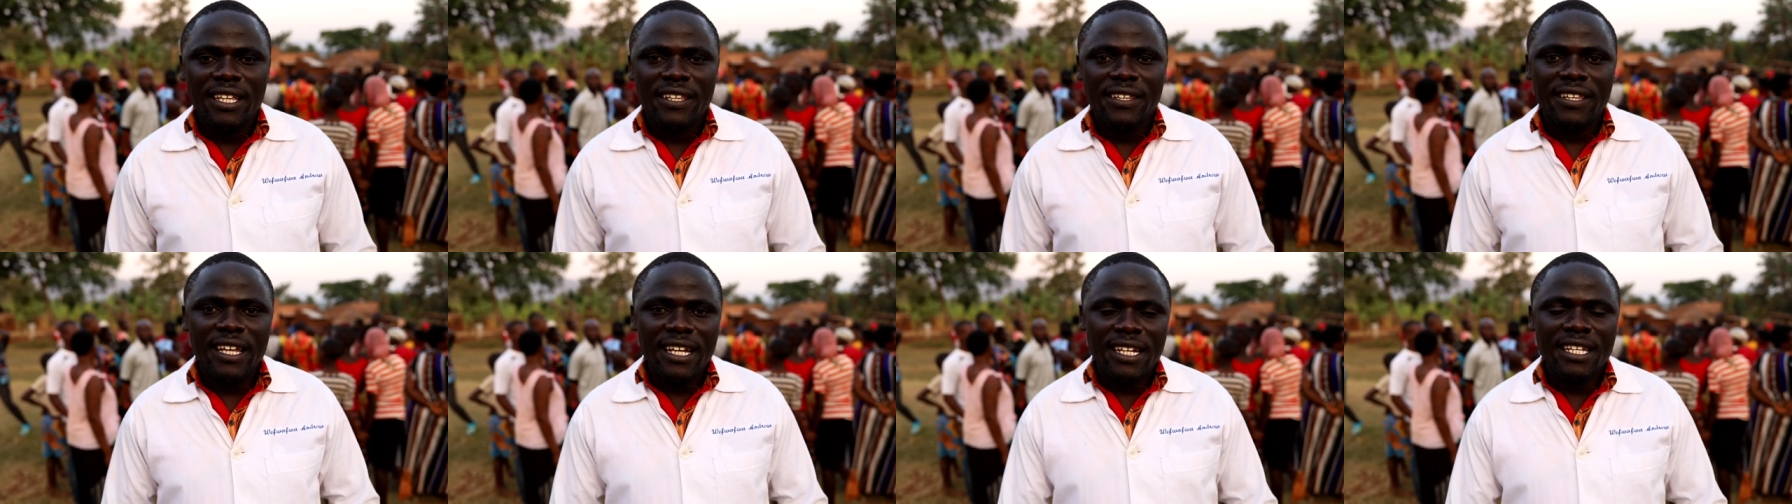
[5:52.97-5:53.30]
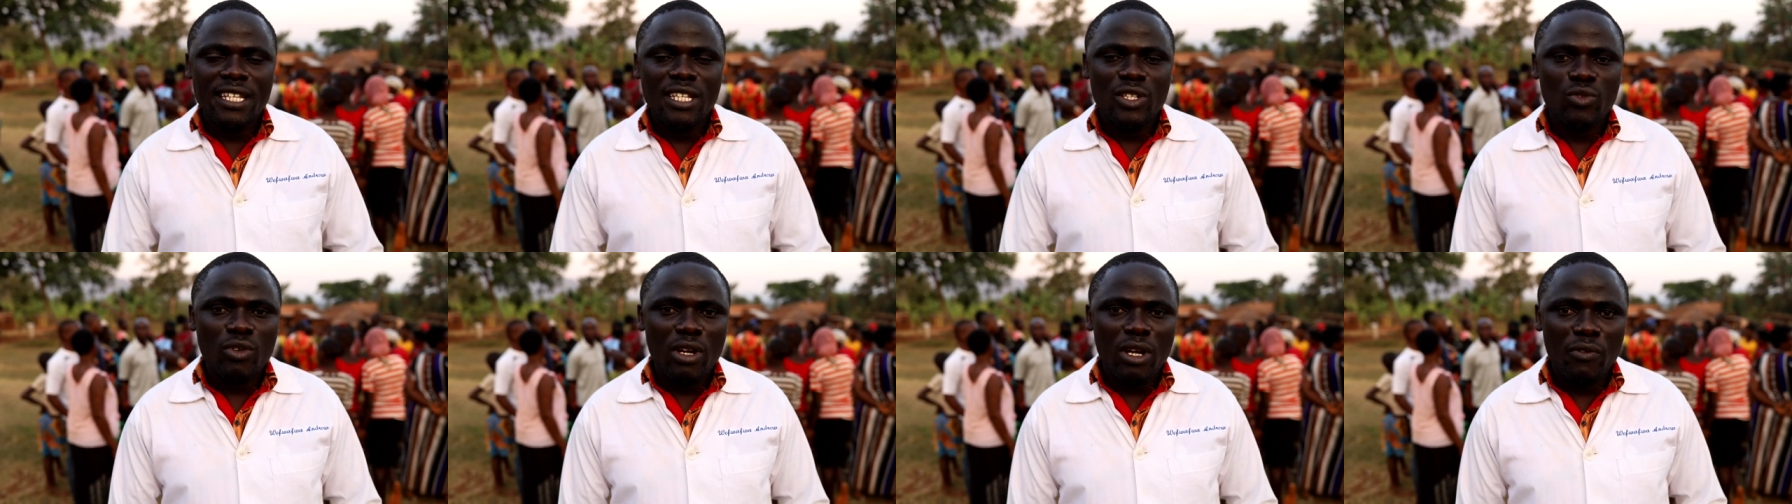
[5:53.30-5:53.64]
that
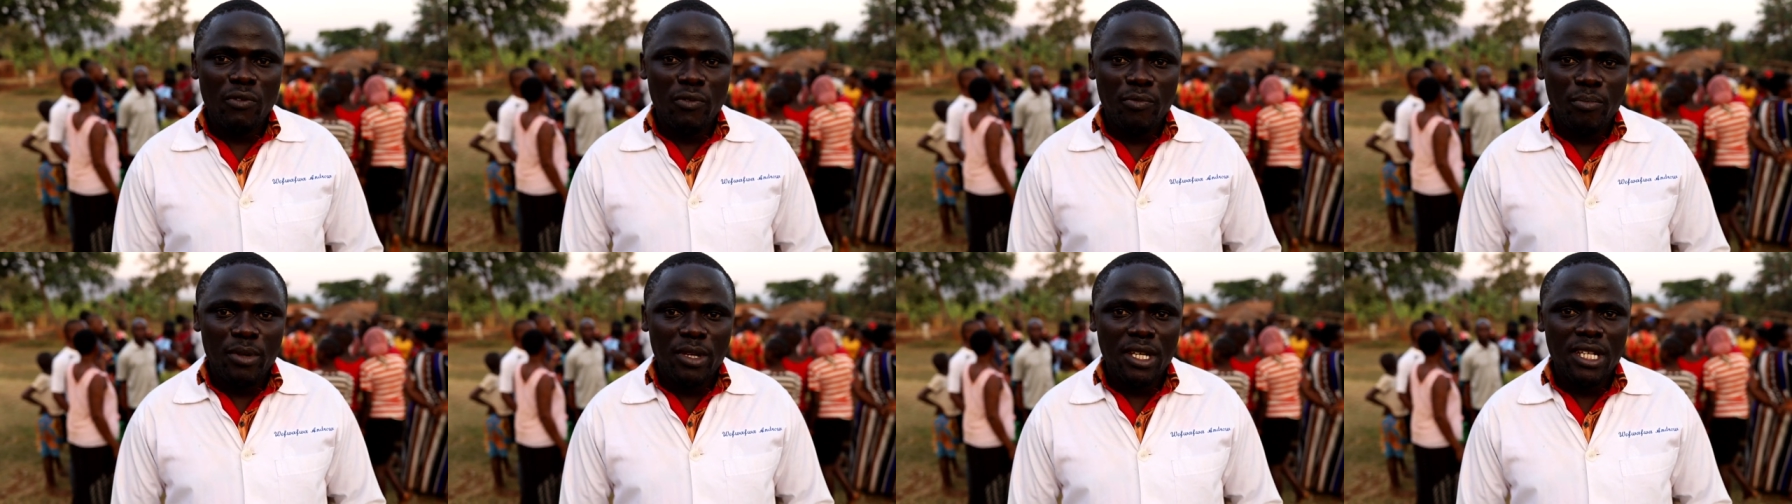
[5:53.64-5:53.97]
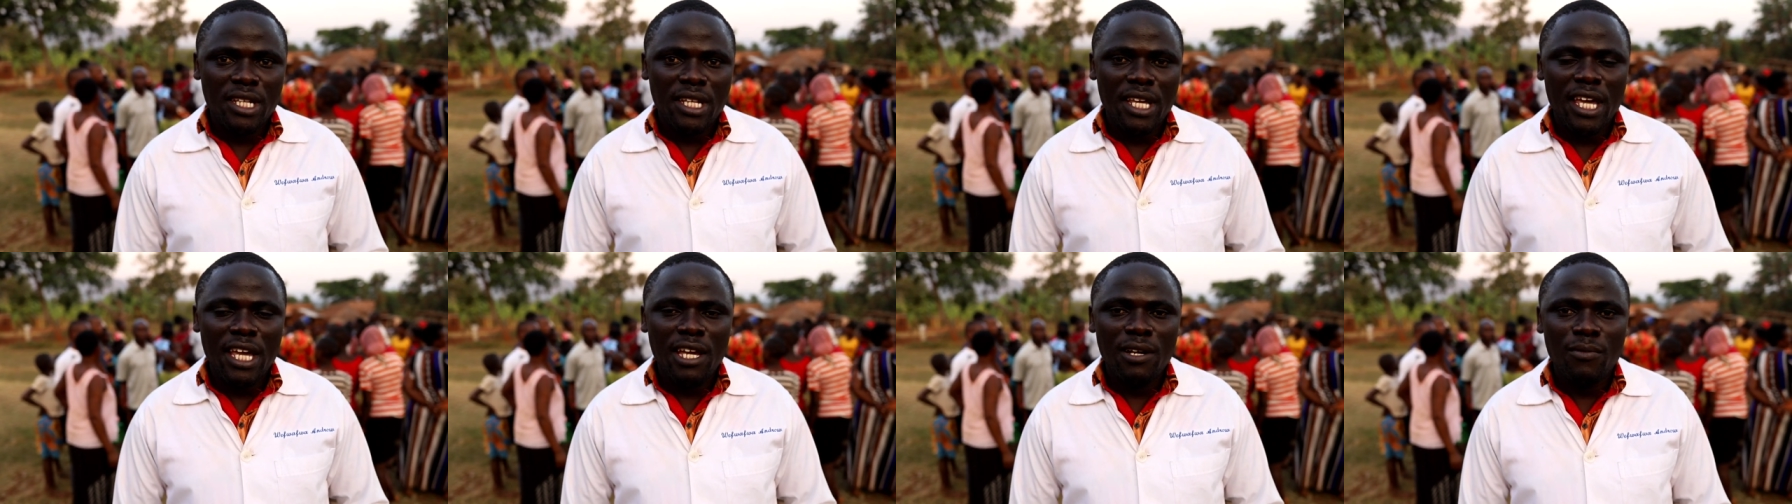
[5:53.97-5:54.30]
is where we've
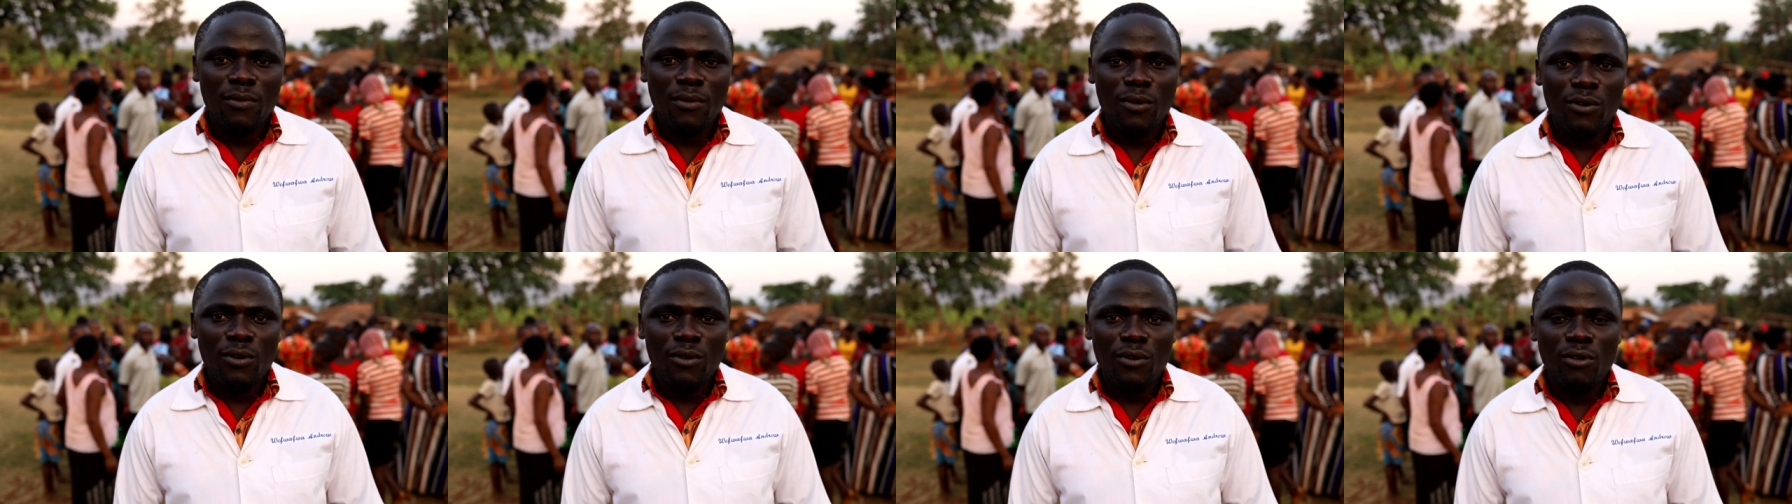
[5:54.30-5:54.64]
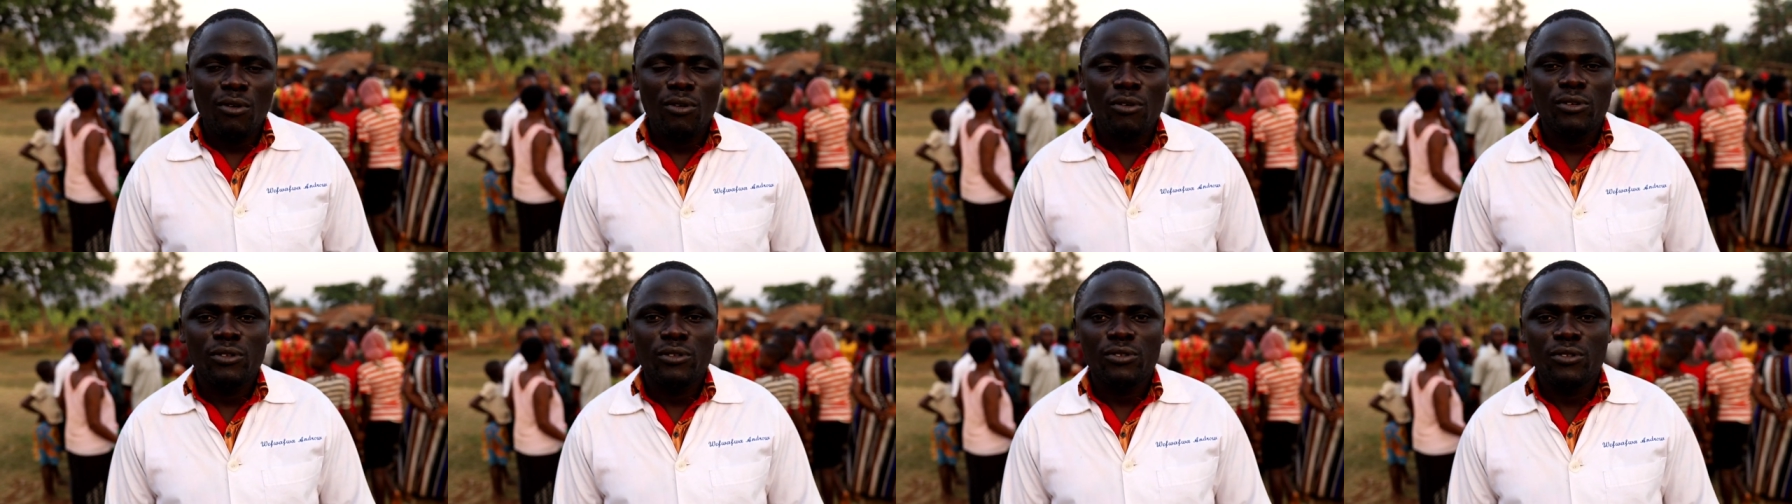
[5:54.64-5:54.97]
been able
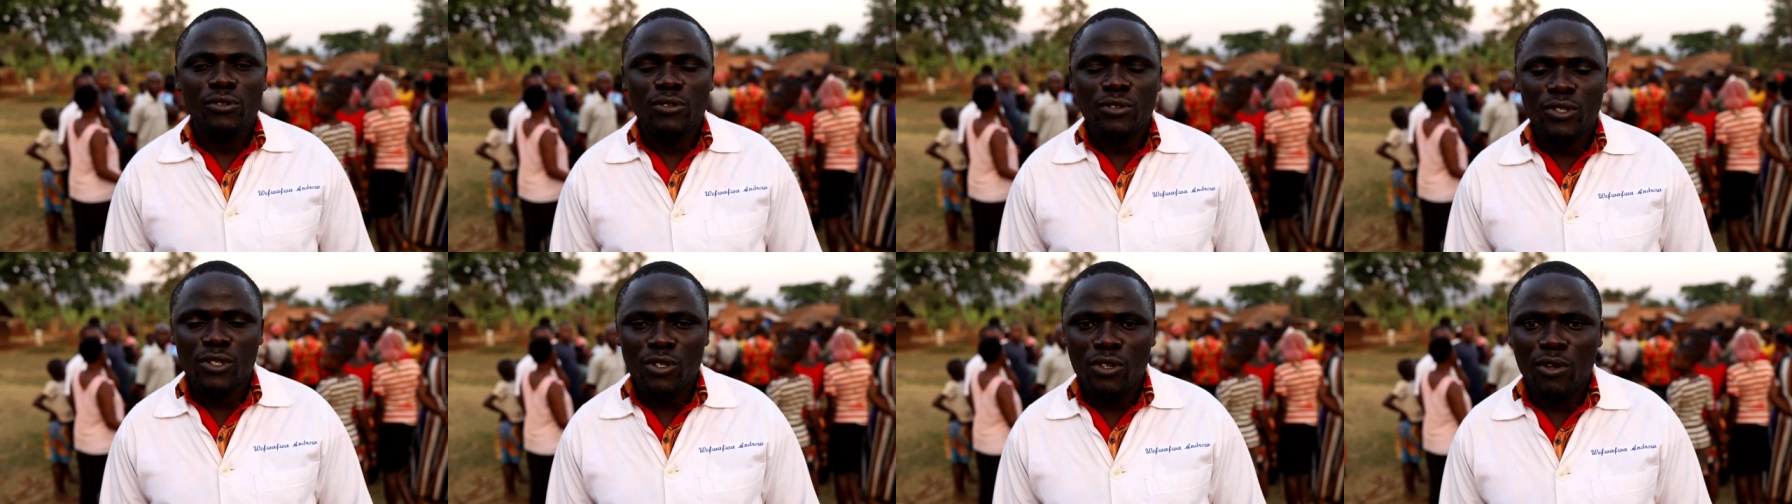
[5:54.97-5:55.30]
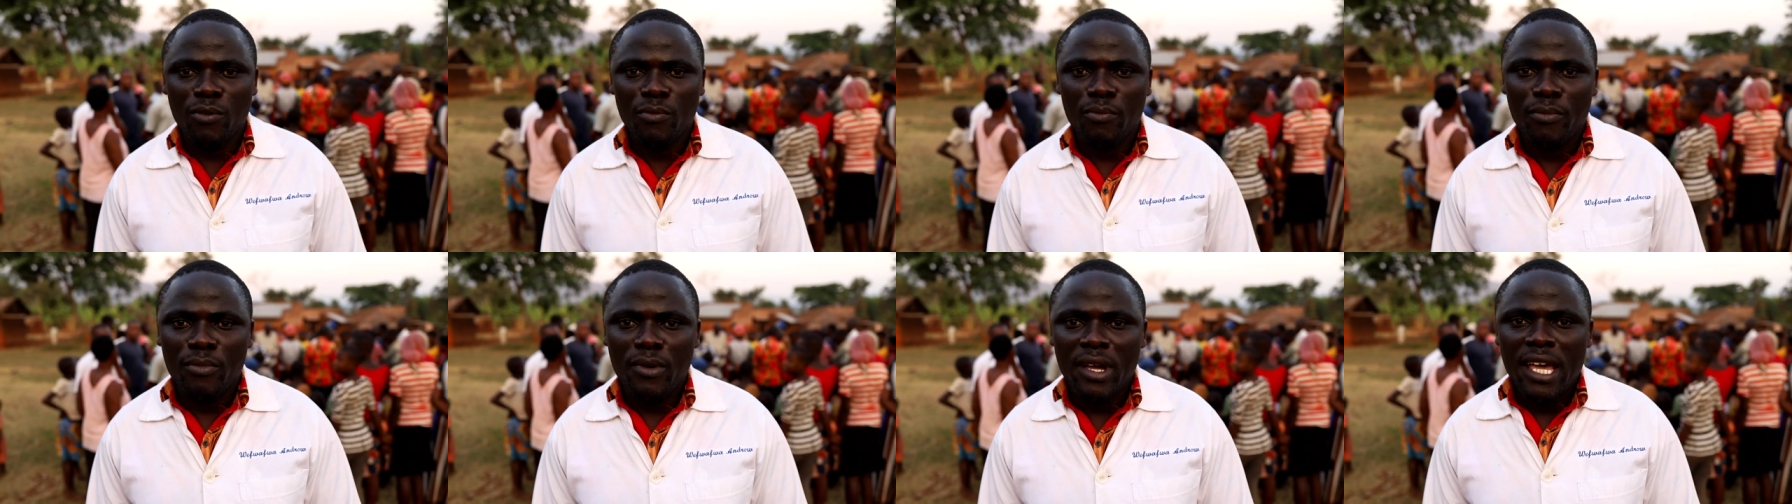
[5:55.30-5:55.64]
to stop.